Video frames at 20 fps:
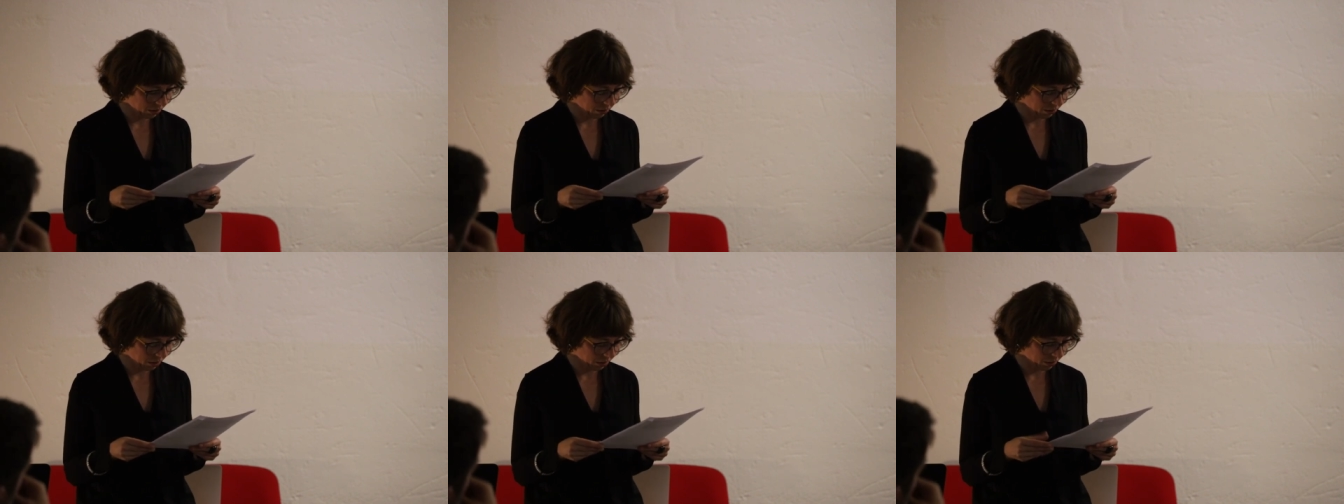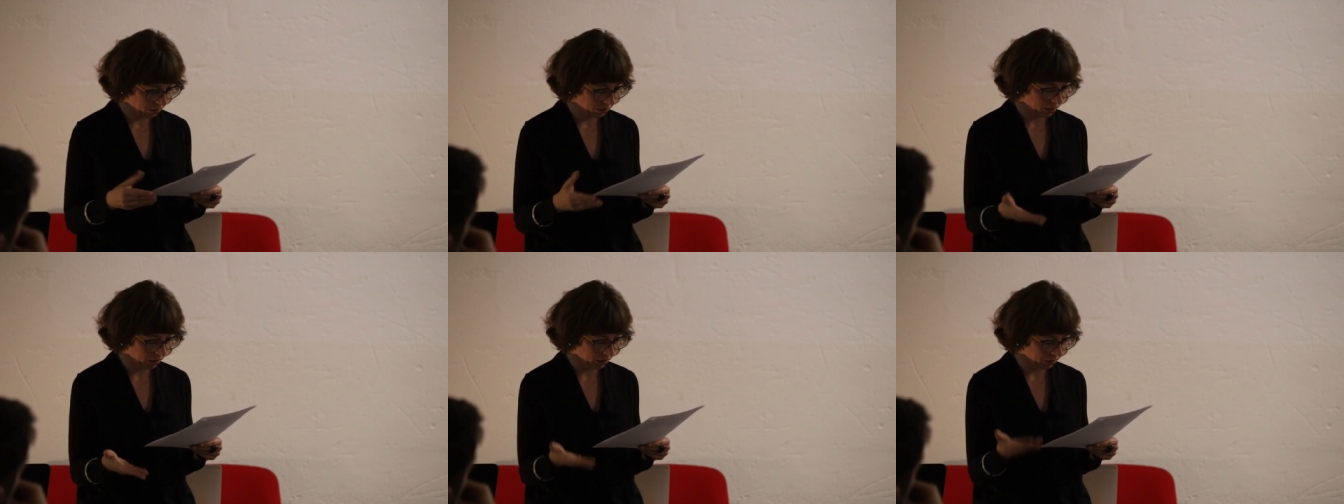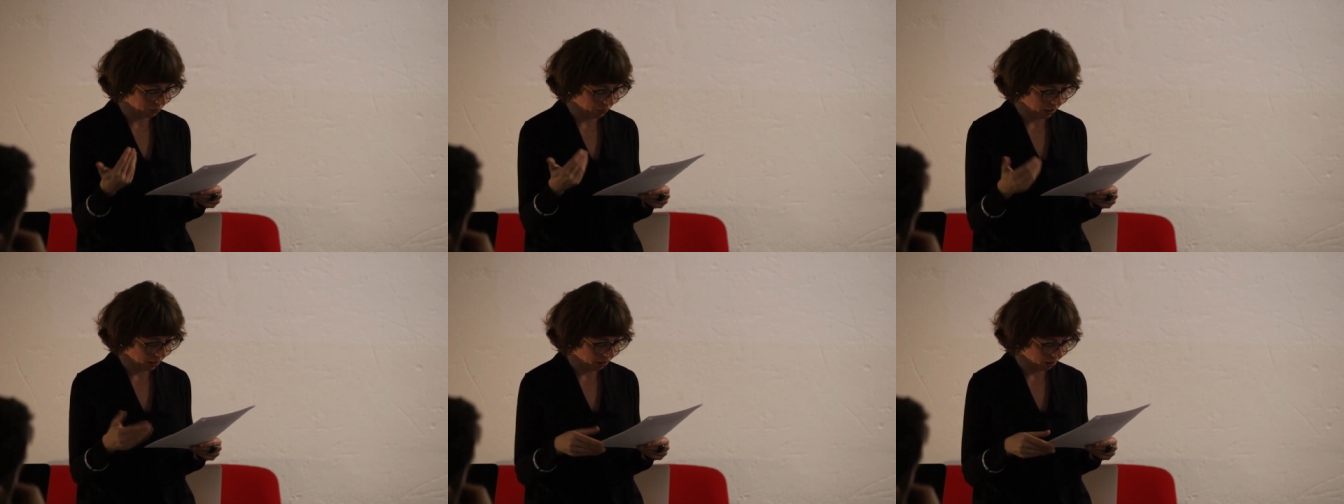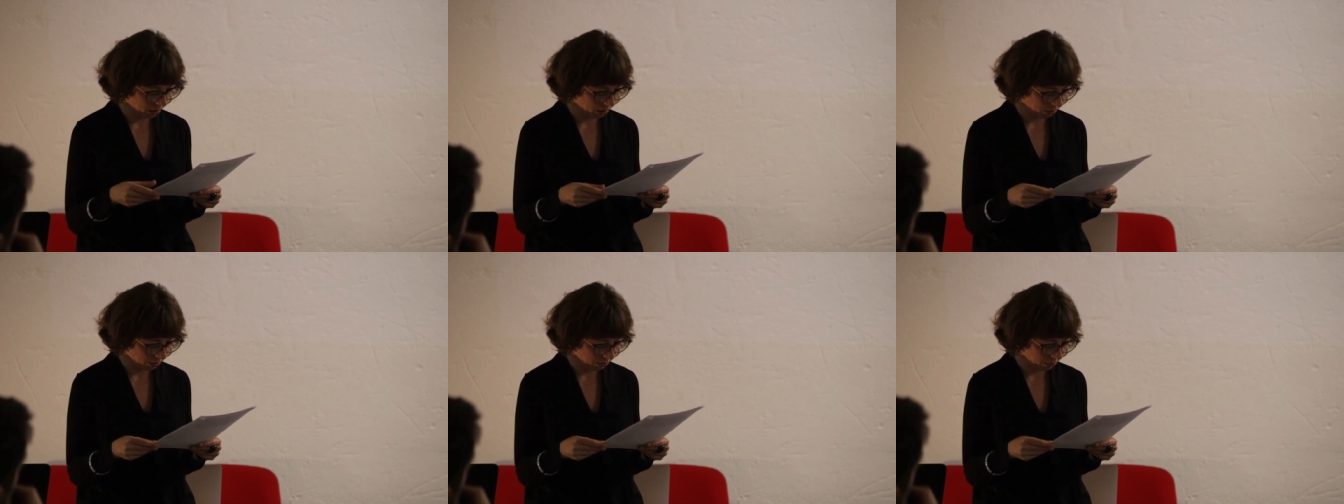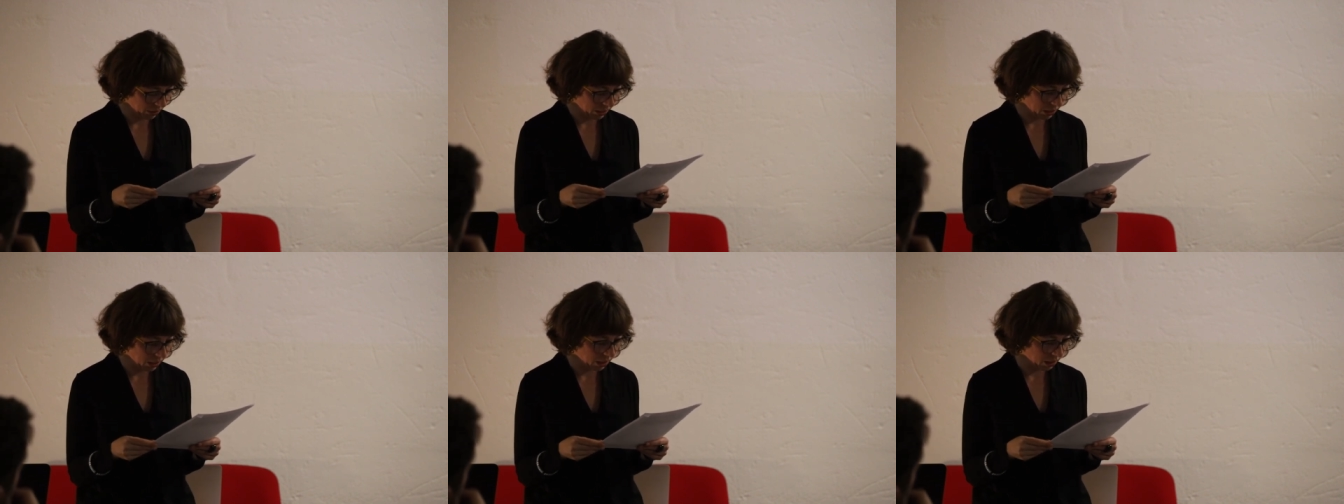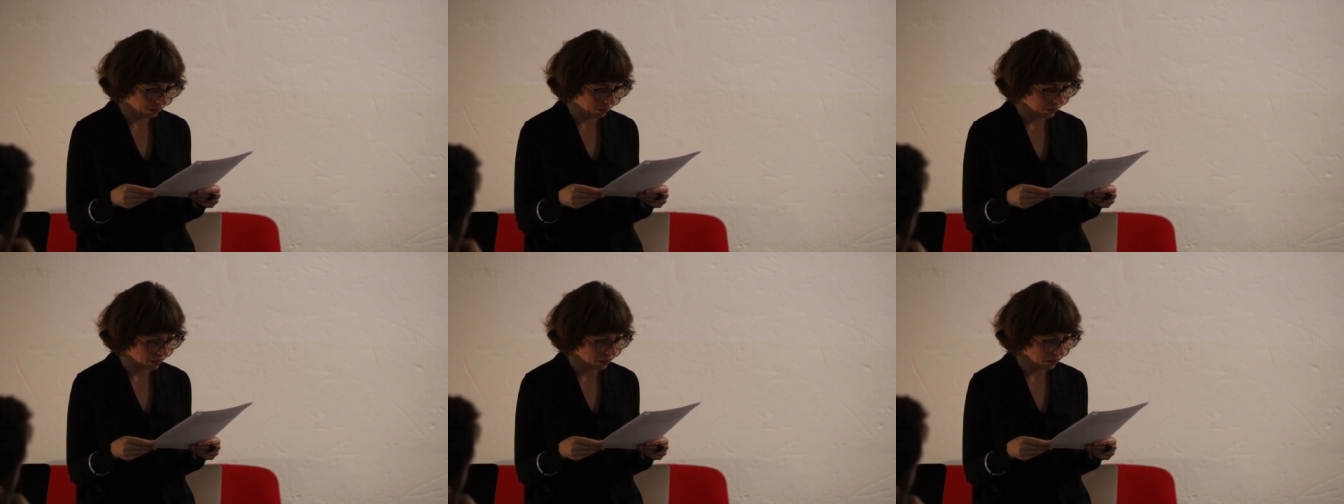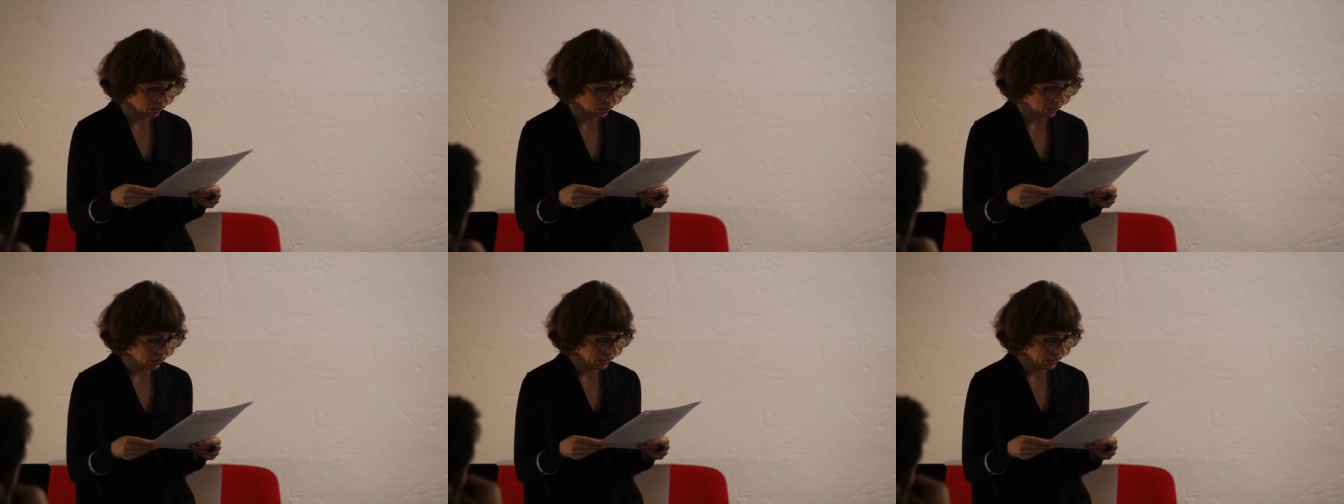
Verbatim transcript: is, is, is, being received.